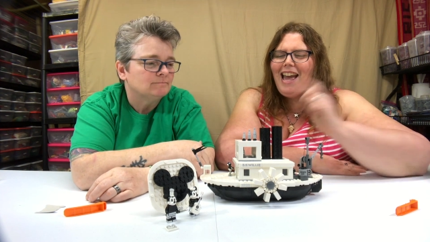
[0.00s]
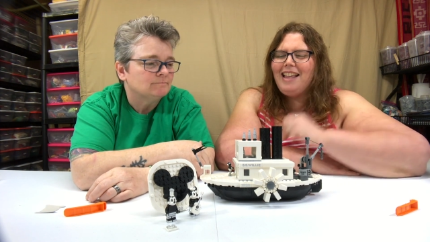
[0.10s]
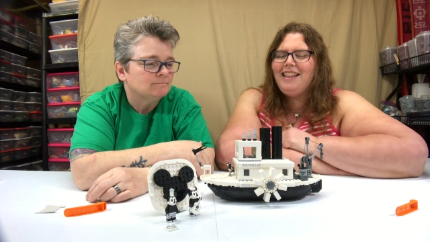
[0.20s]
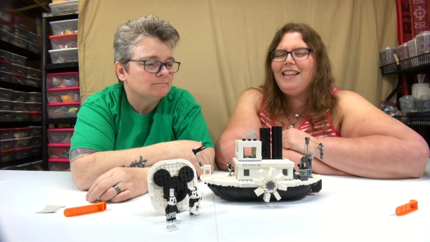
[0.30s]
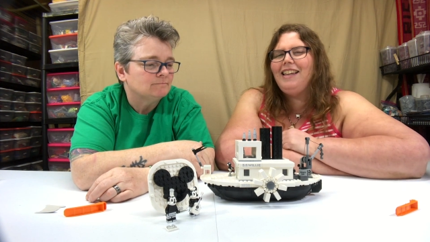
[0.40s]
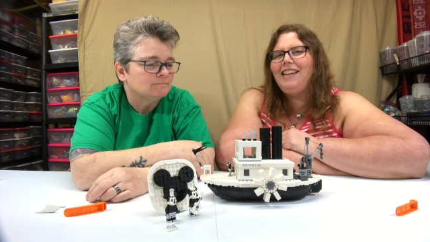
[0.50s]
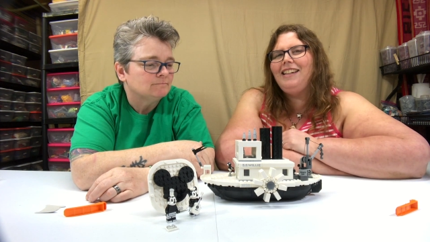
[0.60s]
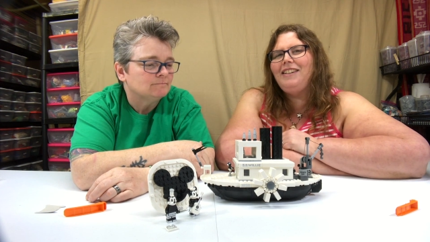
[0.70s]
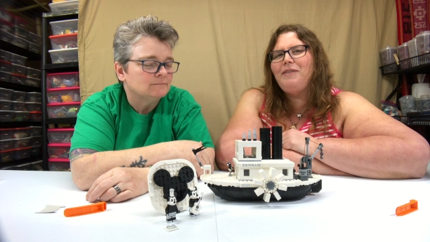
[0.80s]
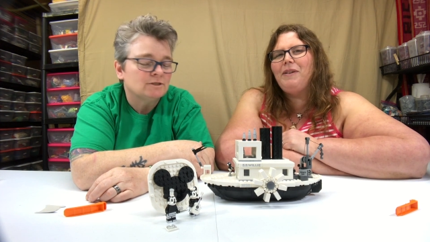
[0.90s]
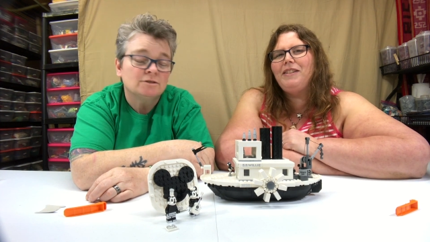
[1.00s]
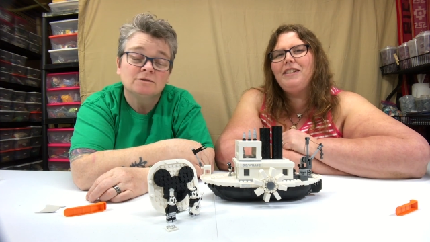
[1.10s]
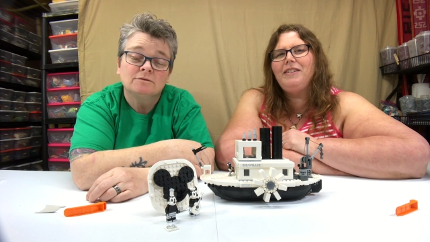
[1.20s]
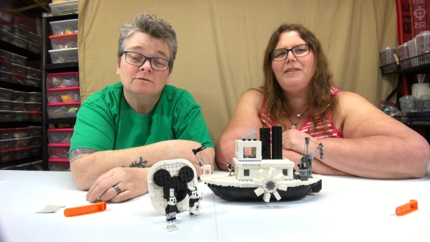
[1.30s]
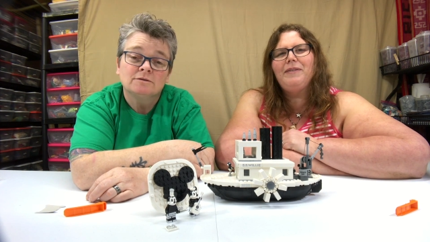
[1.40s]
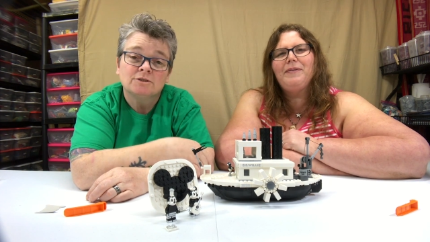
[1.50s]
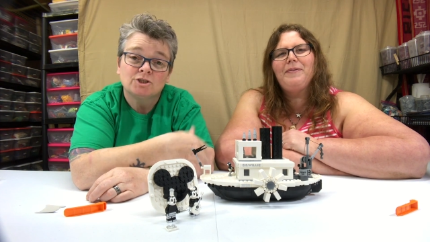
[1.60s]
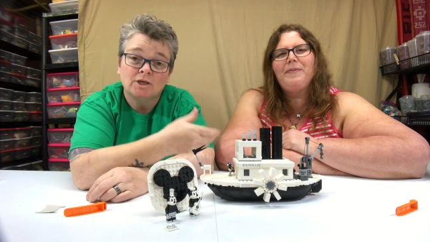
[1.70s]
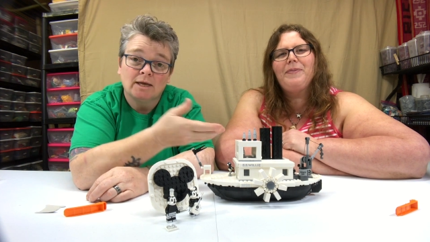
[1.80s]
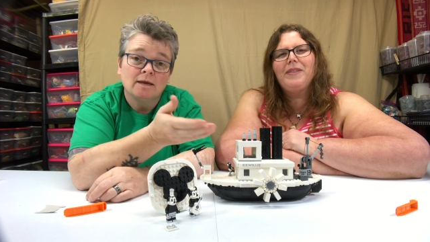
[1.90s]
Speaker 1: And then you want to?
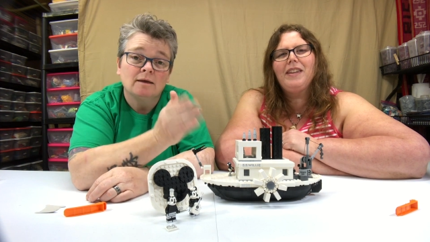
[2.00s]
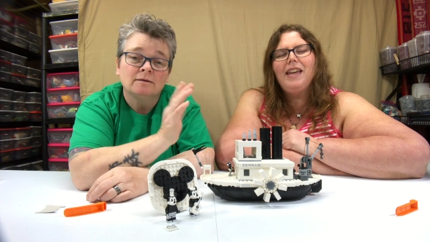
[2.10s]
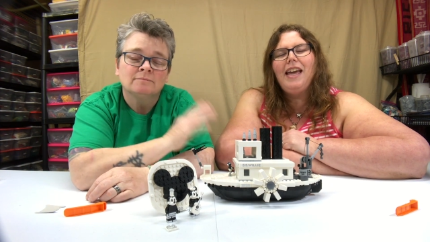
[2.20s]
Share.